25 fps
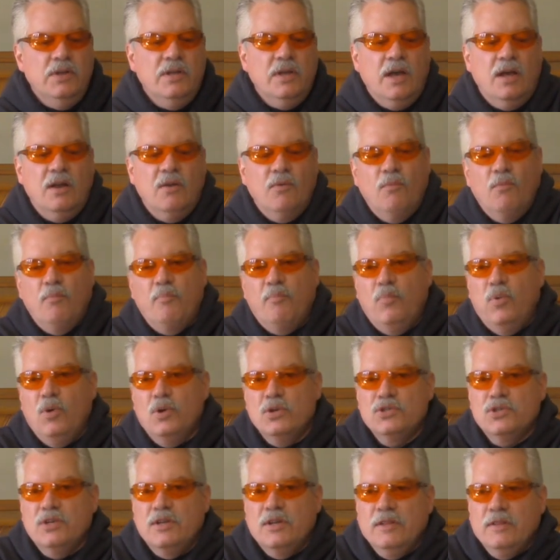you got to
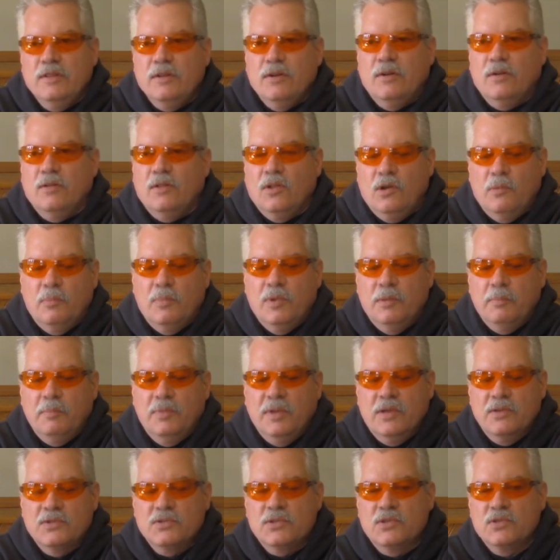push it in there a little bit
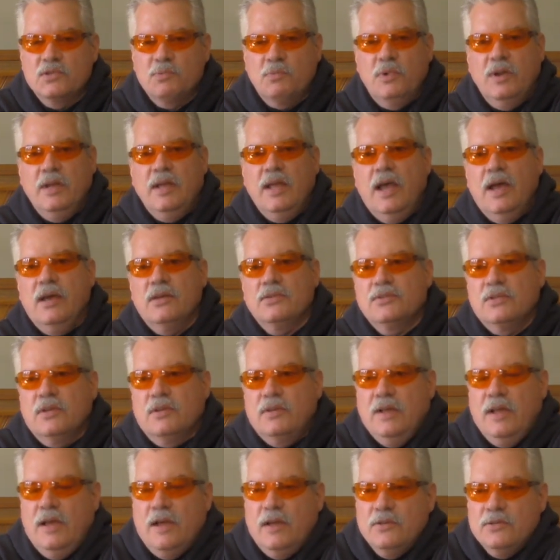because the spring has to
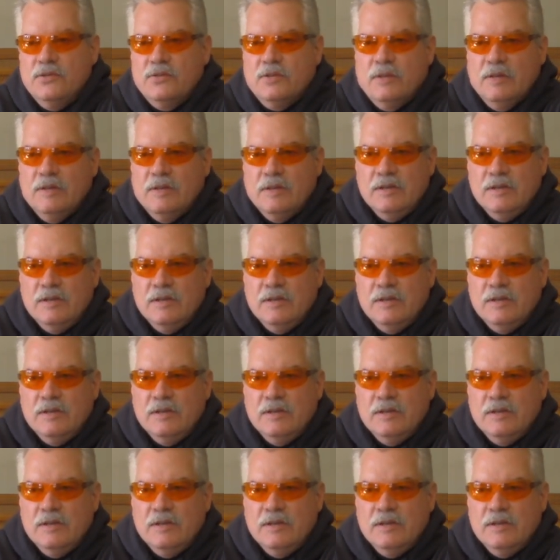nest.